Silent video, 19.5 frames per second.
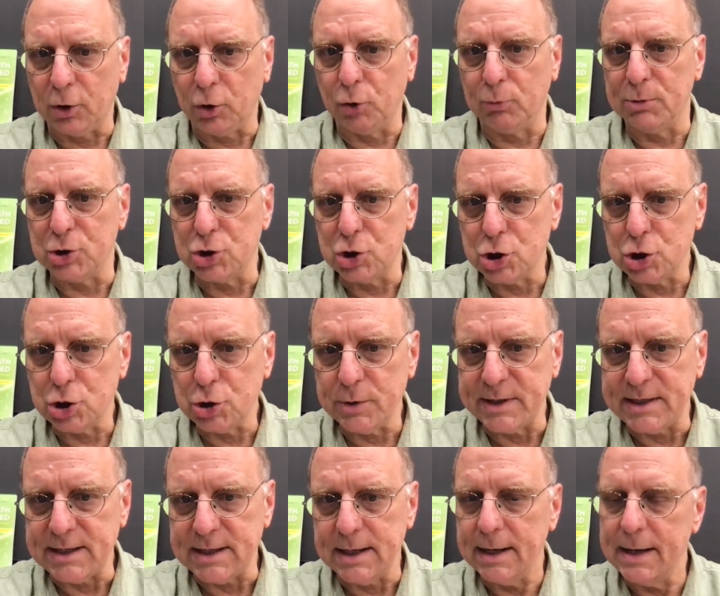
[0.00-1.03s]

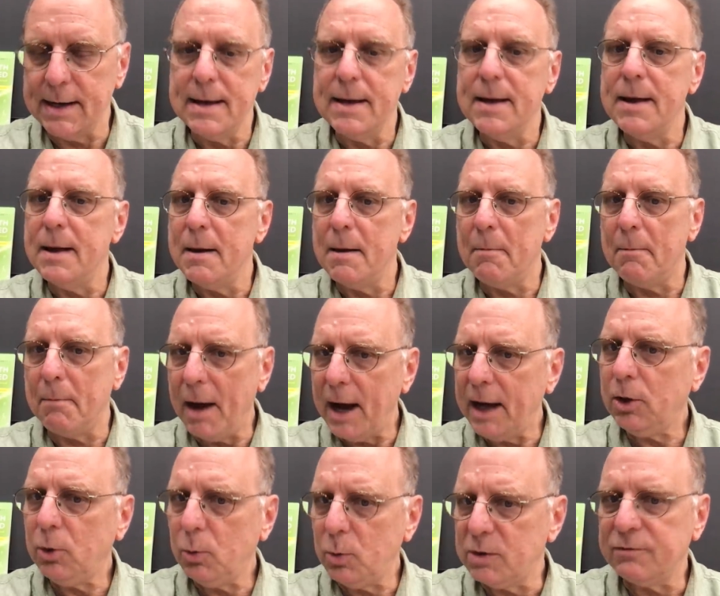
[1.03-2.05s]
maturity,
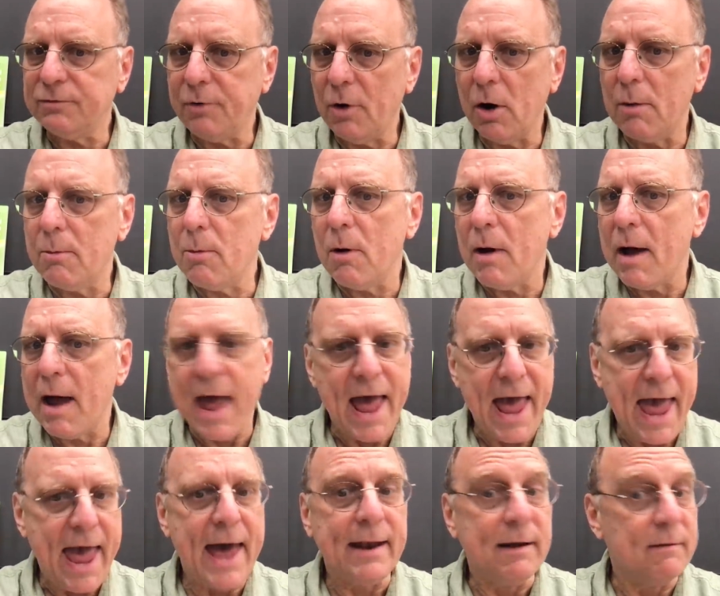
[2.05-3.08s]
Michael was far
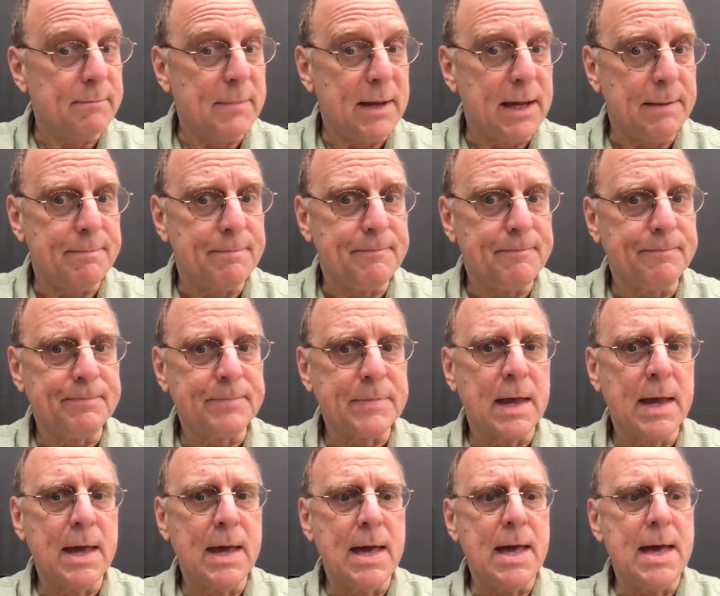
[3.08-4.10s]
ahead of me
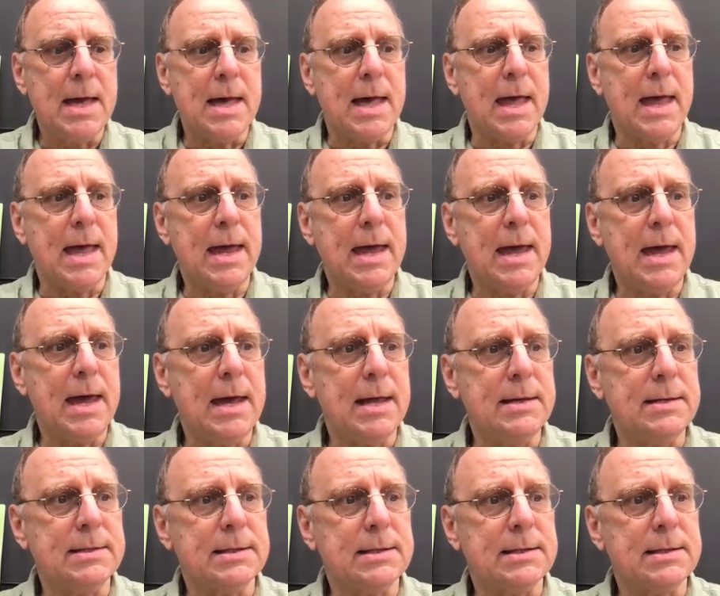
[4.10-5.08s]
and